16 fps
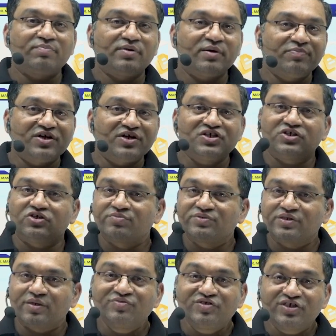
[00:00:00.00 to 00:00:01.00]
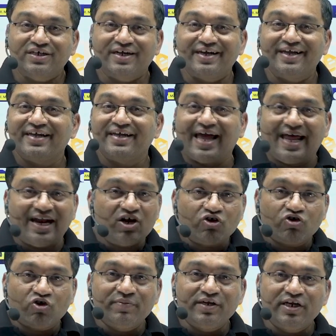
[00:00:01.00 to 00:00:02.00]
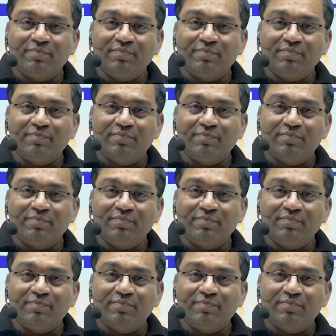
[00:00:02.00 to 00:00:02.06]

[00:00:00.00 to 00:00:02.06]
preparation of subject like anatomy.